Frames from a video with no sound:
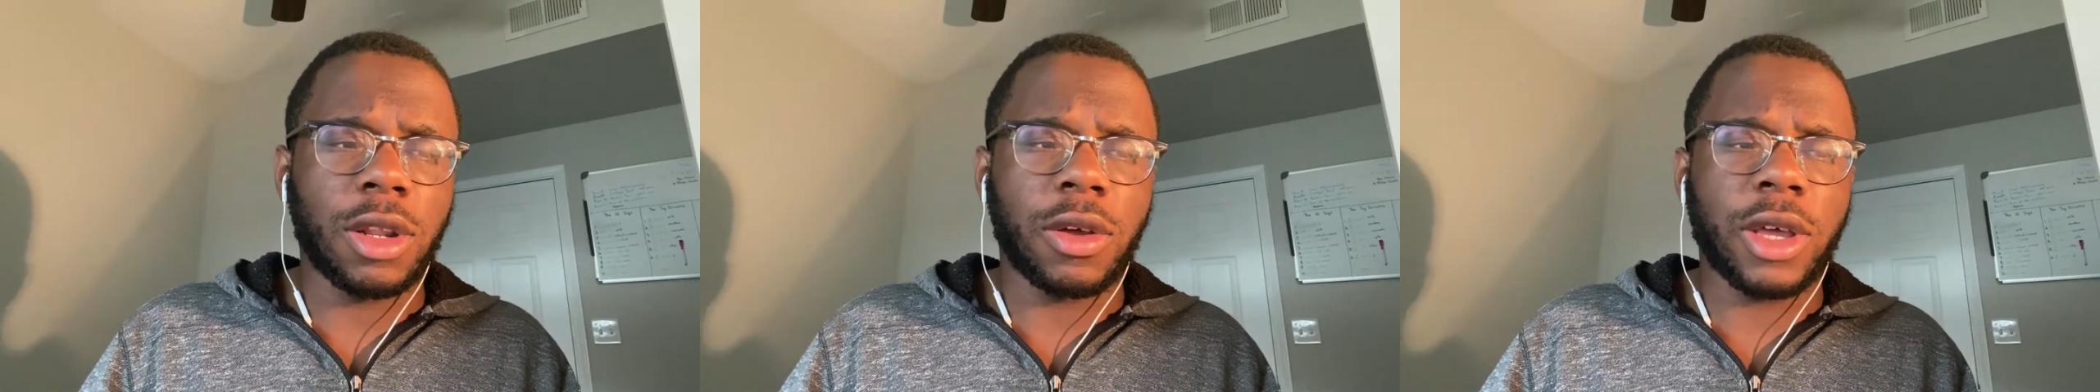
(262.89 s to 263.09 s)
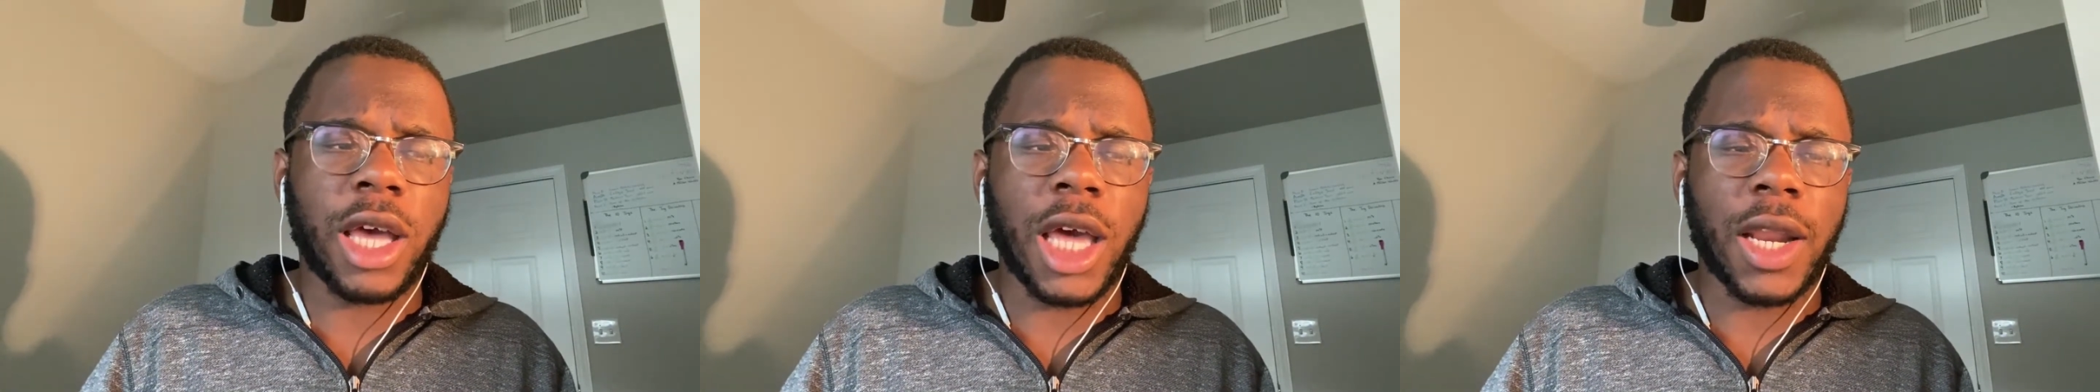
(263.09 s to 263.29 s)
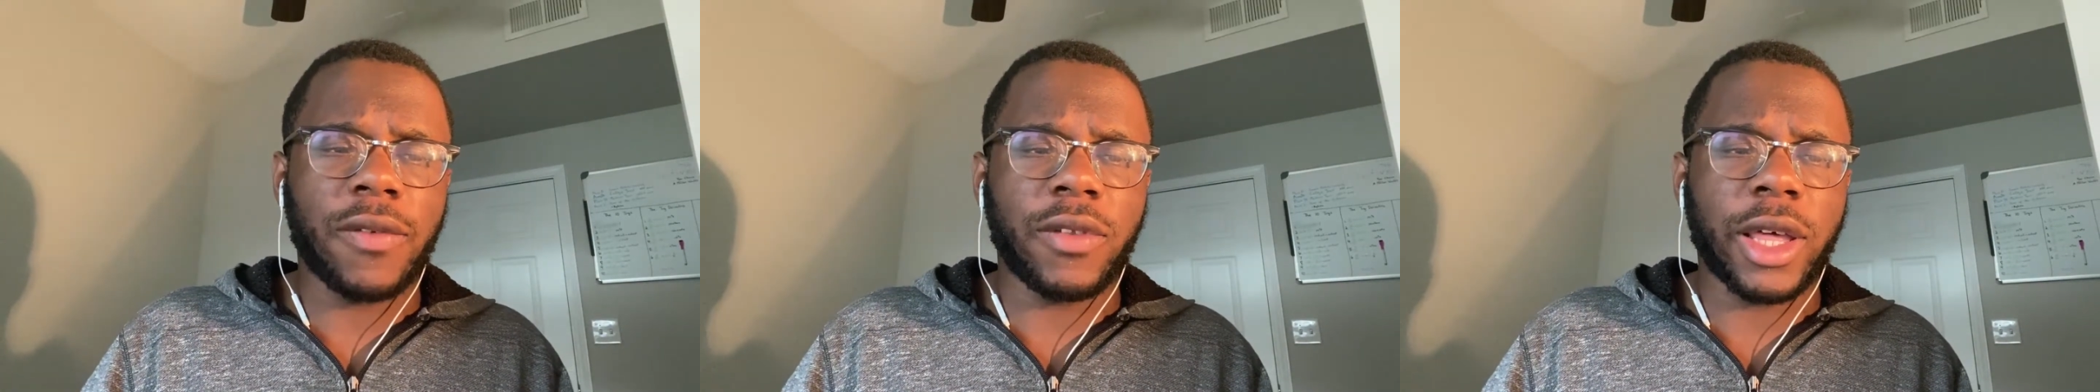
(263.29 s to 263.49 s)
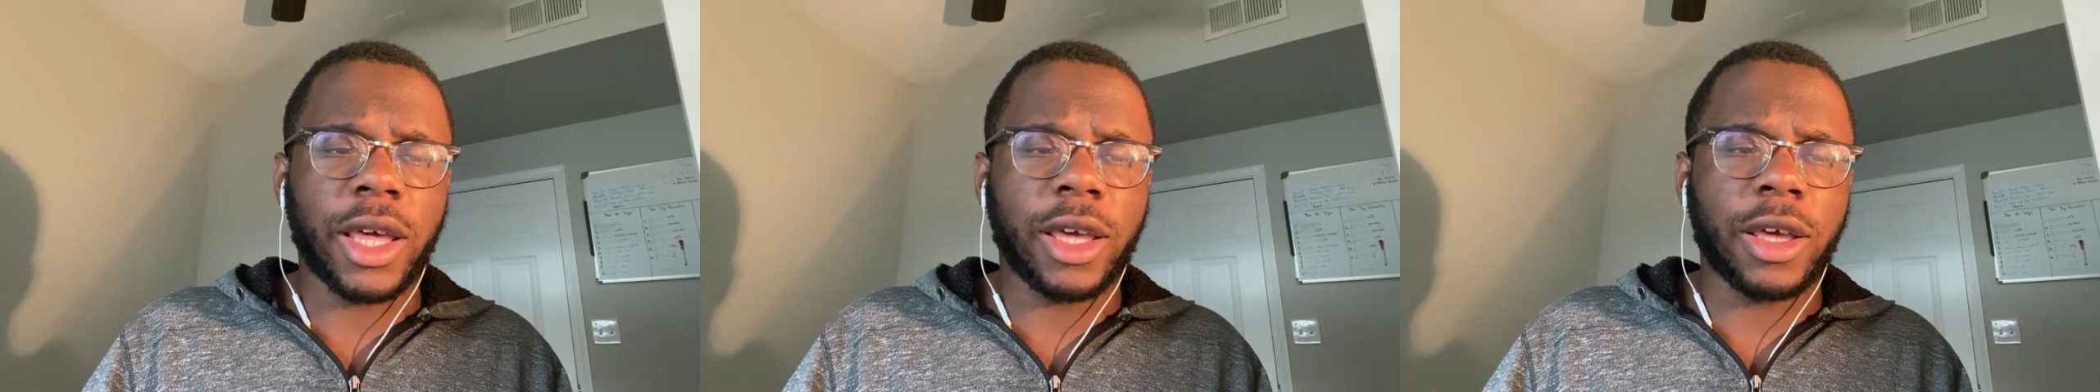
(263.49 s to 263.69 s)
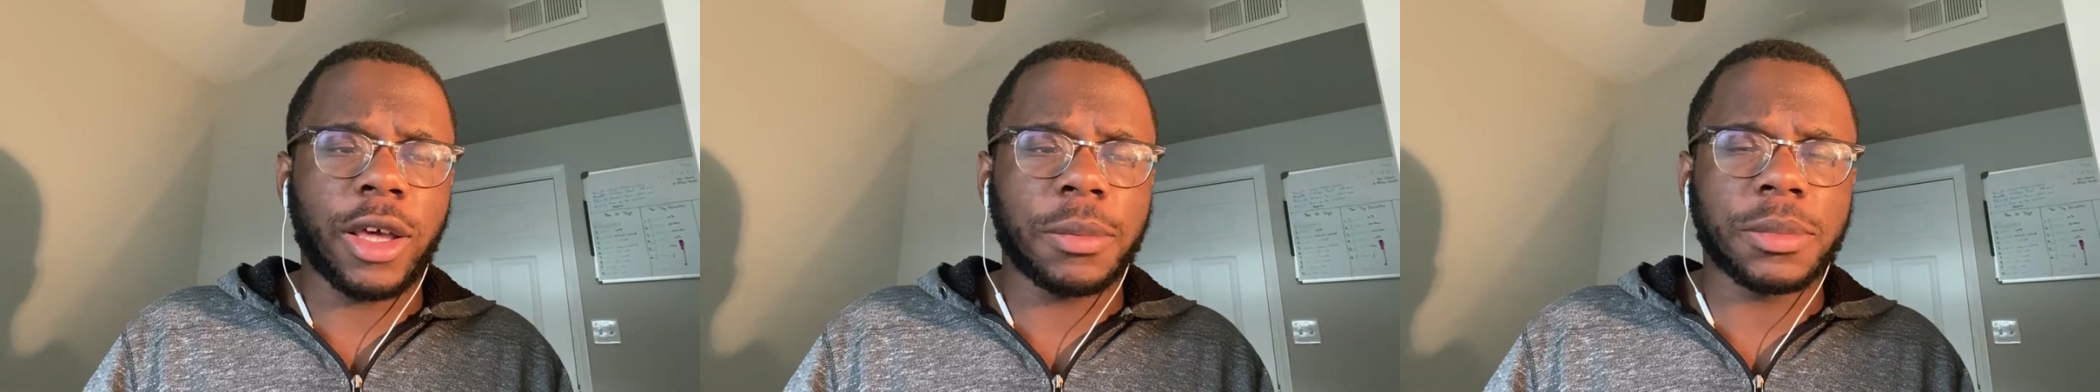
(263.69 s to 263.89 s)
Kind of like
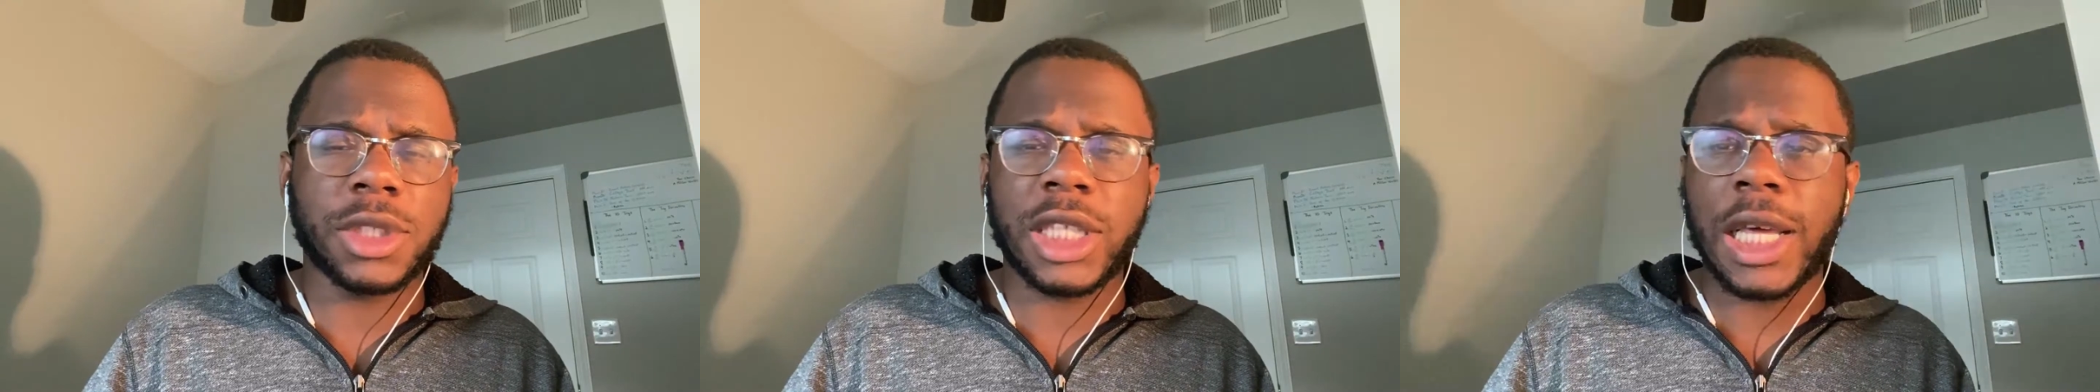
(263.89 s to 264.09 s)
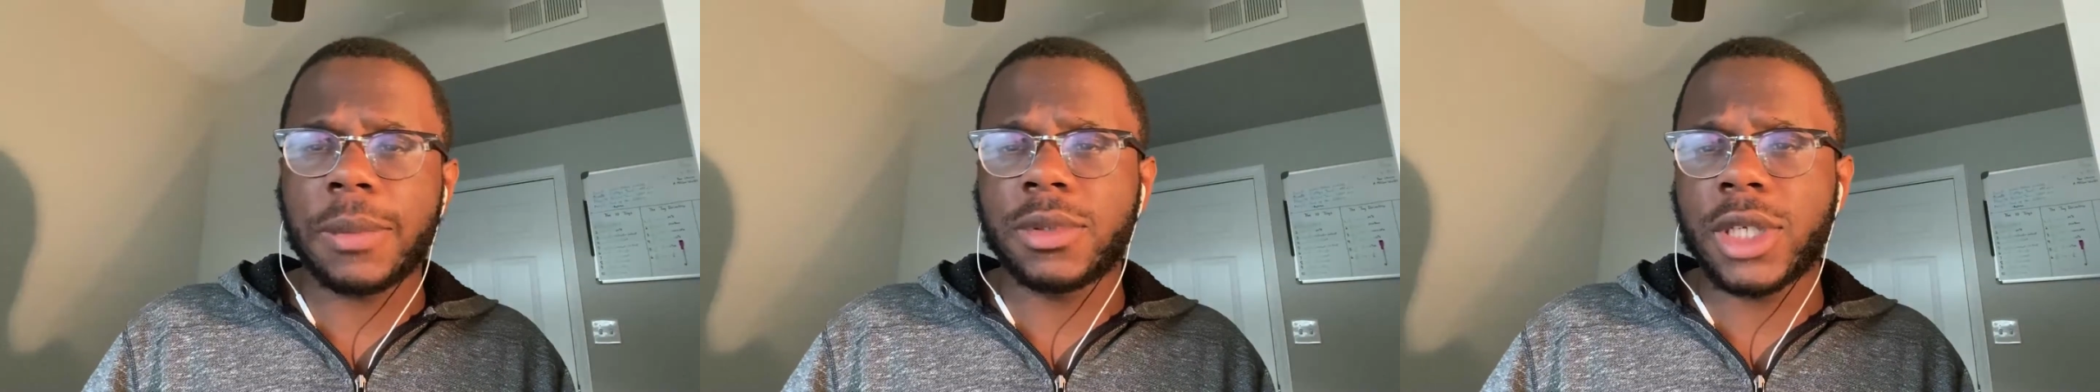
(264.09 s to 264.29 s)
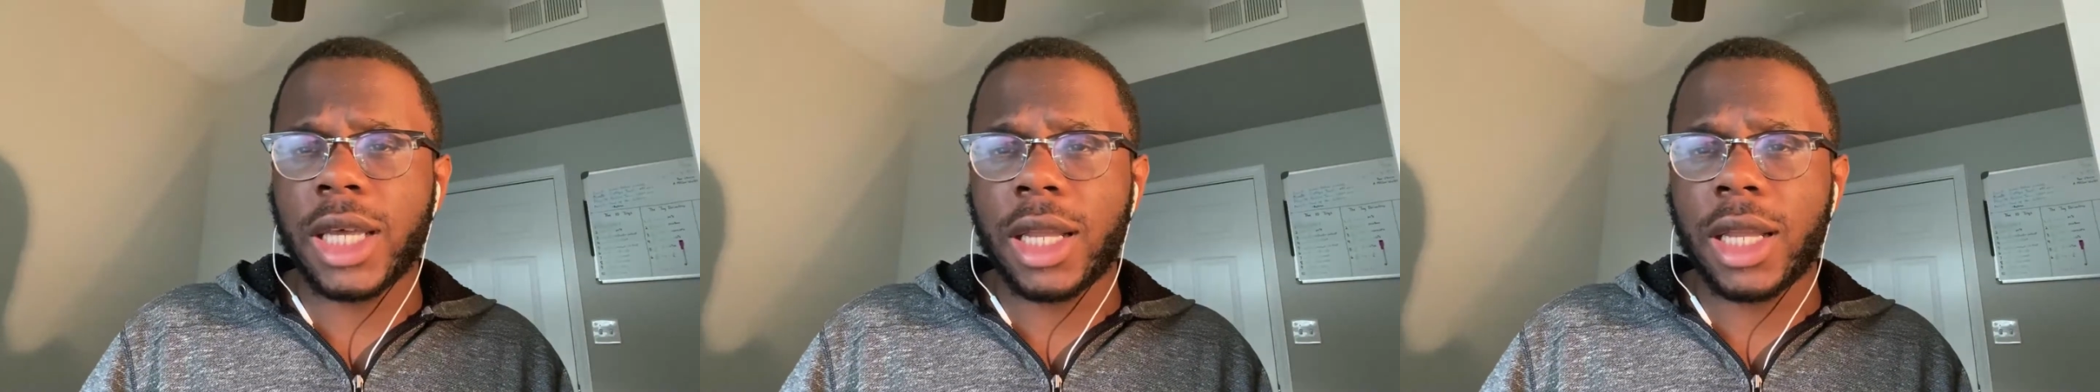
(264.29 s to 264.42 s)
Snapchat